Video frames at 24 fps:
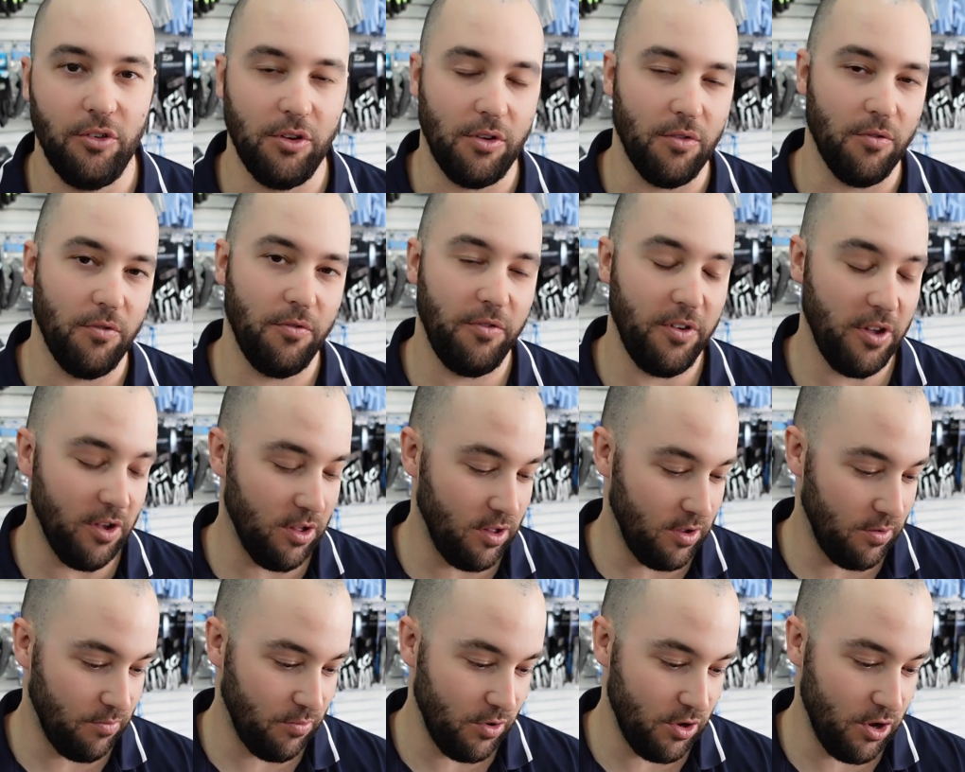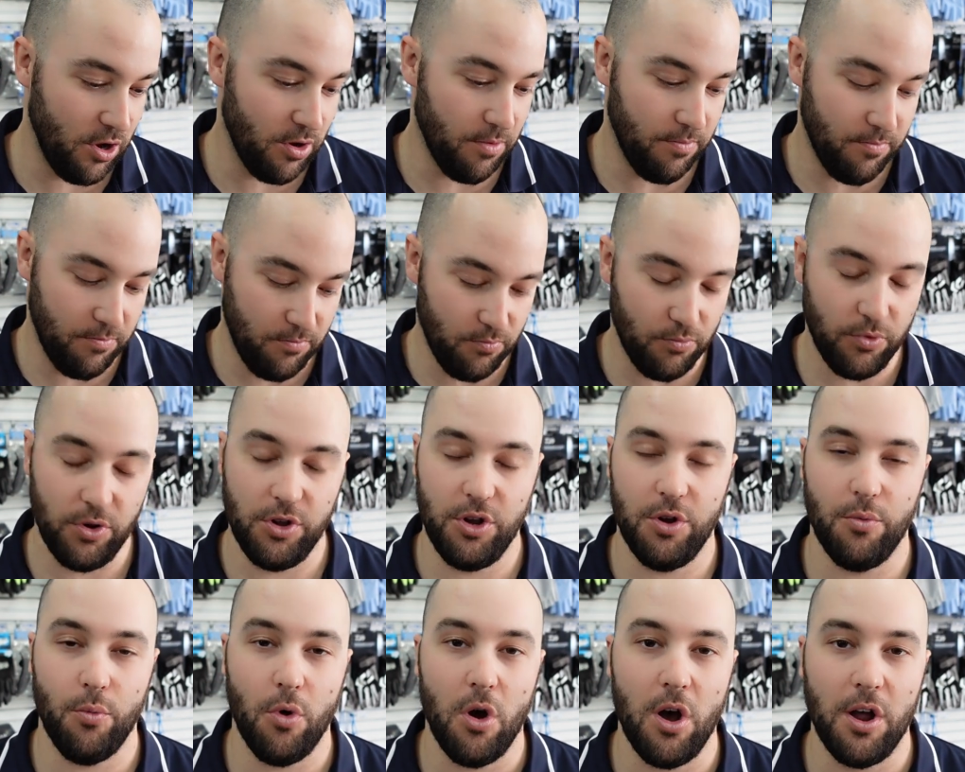You can feel it when
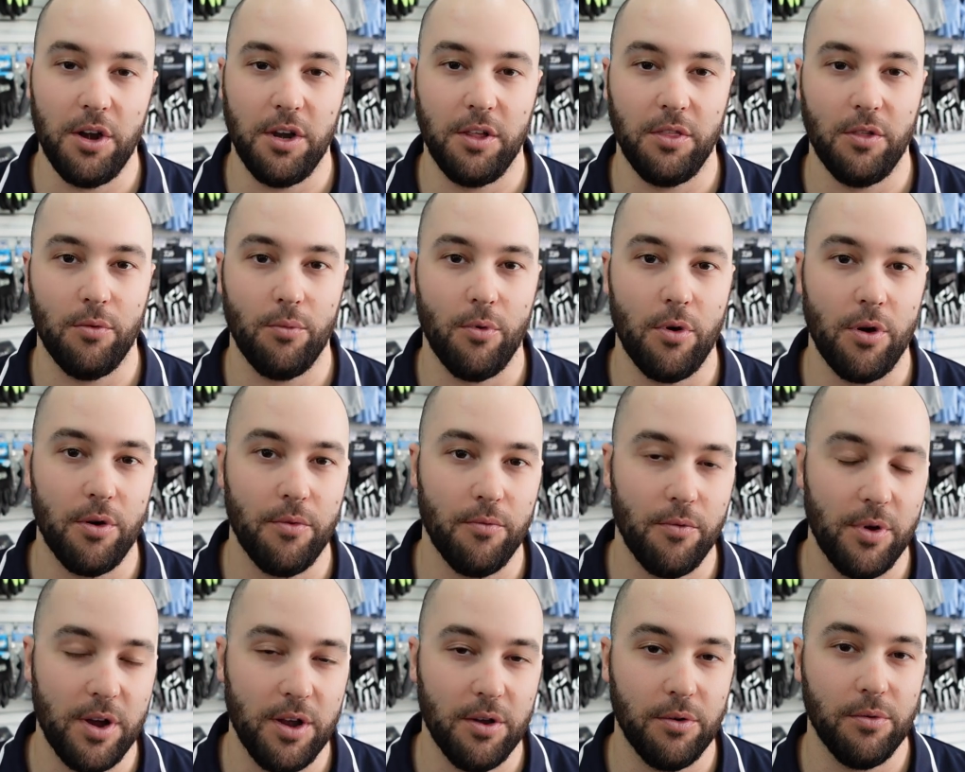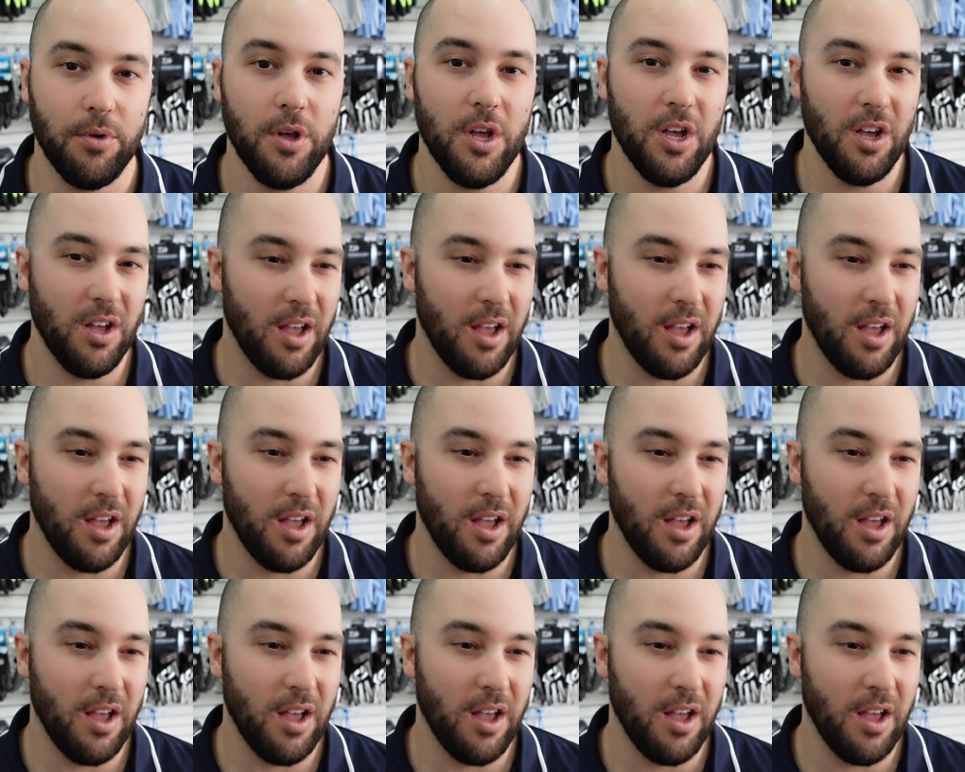you're winding the reel.